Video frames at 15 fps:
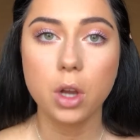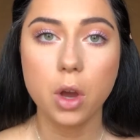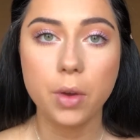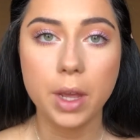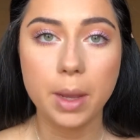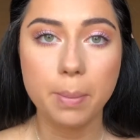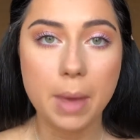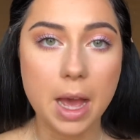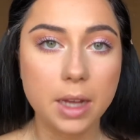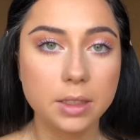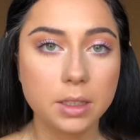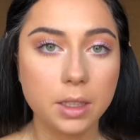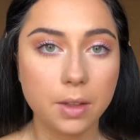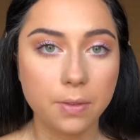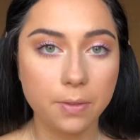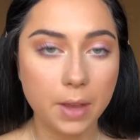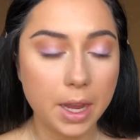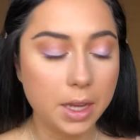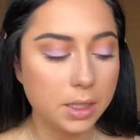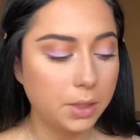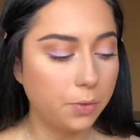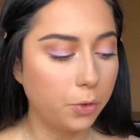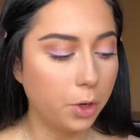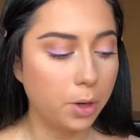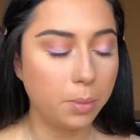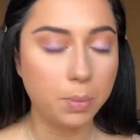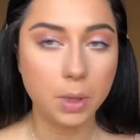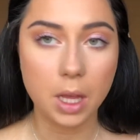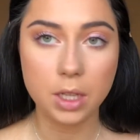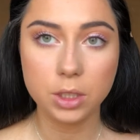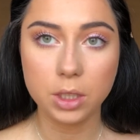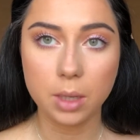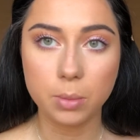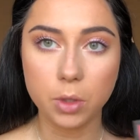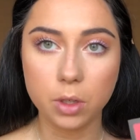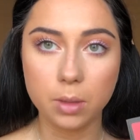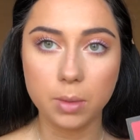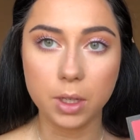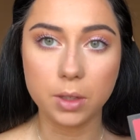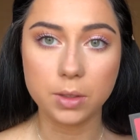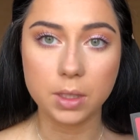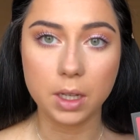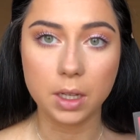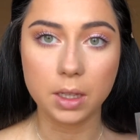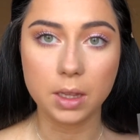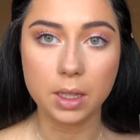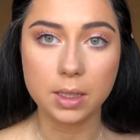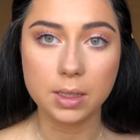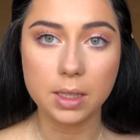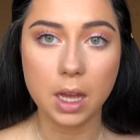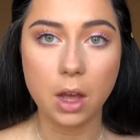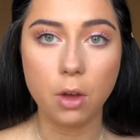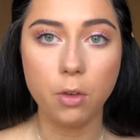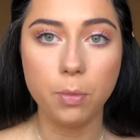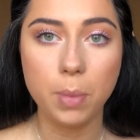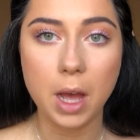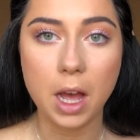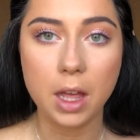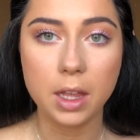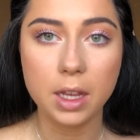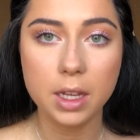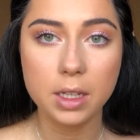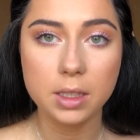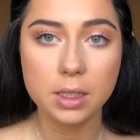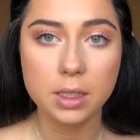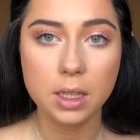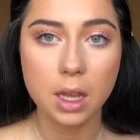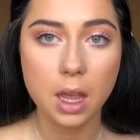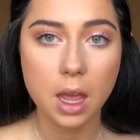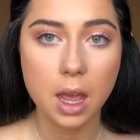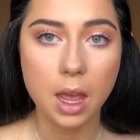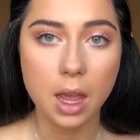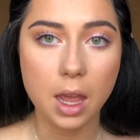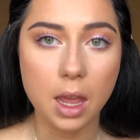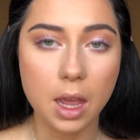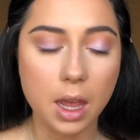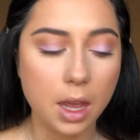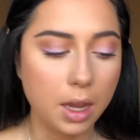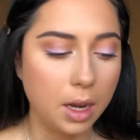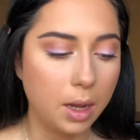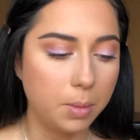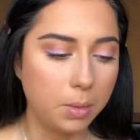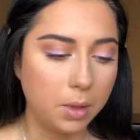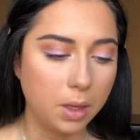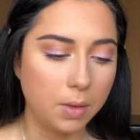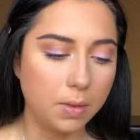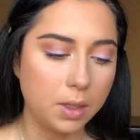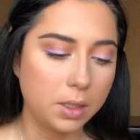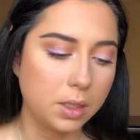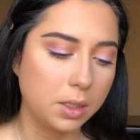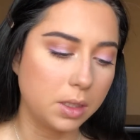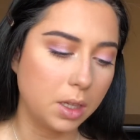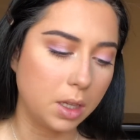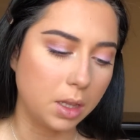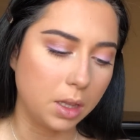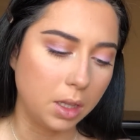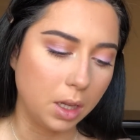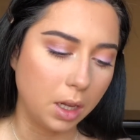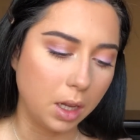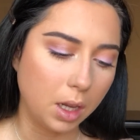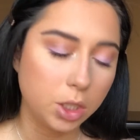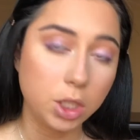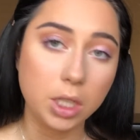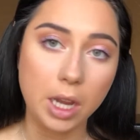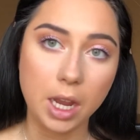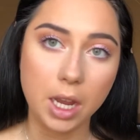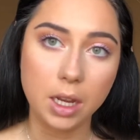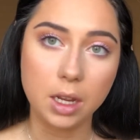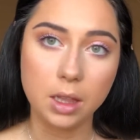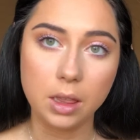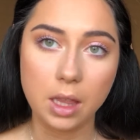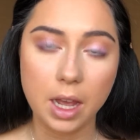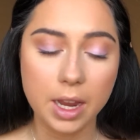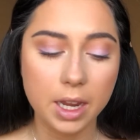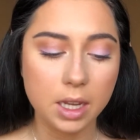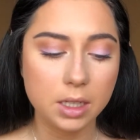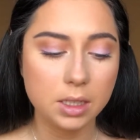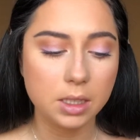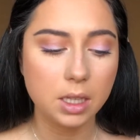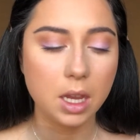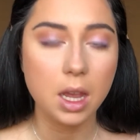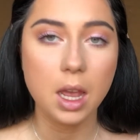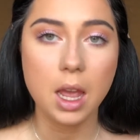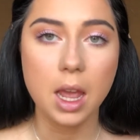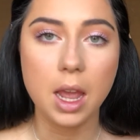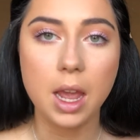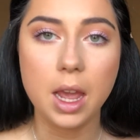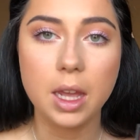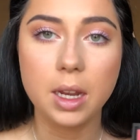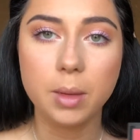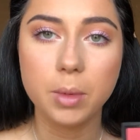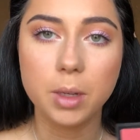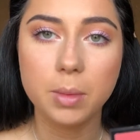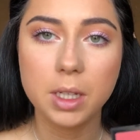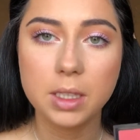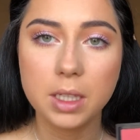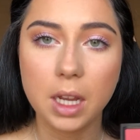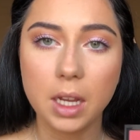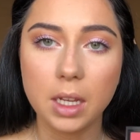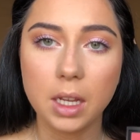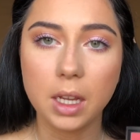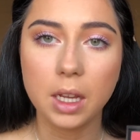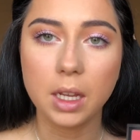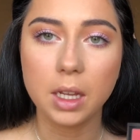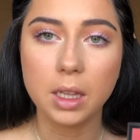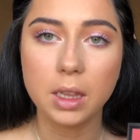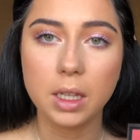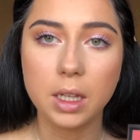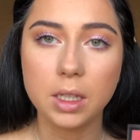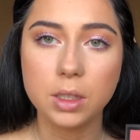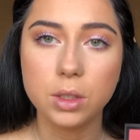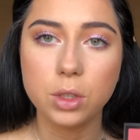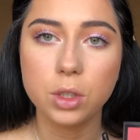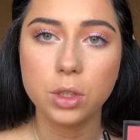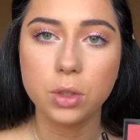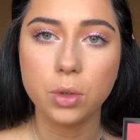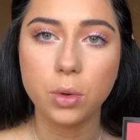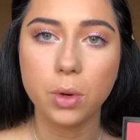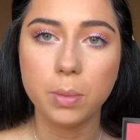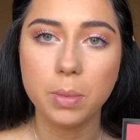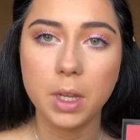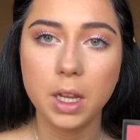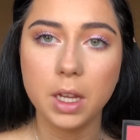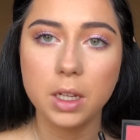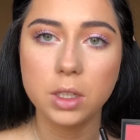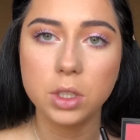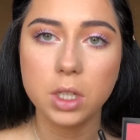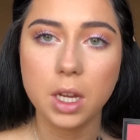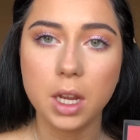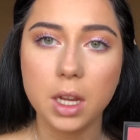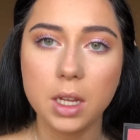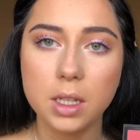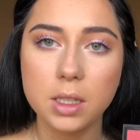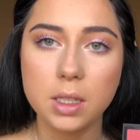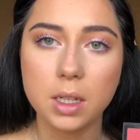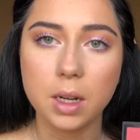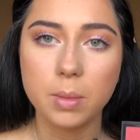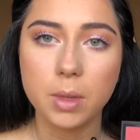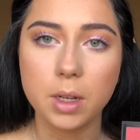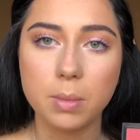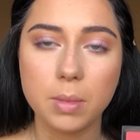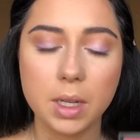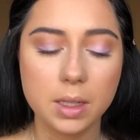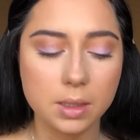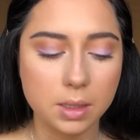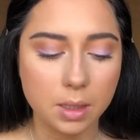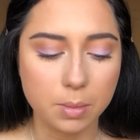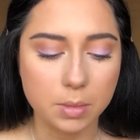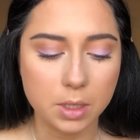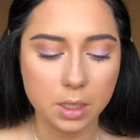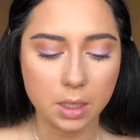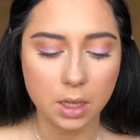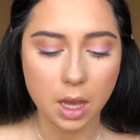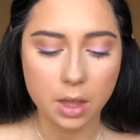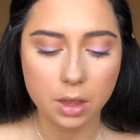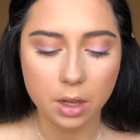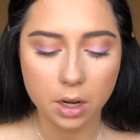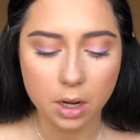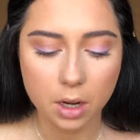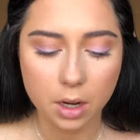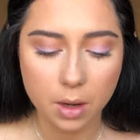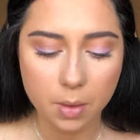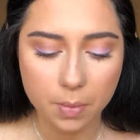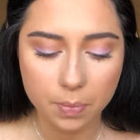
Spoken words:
Going back to the face for a blush, I'm going to be using this e.l.f. palette. And I believe this is in the shade Light, and I'm going to be taking these two pink shades and I'm going to mix them together.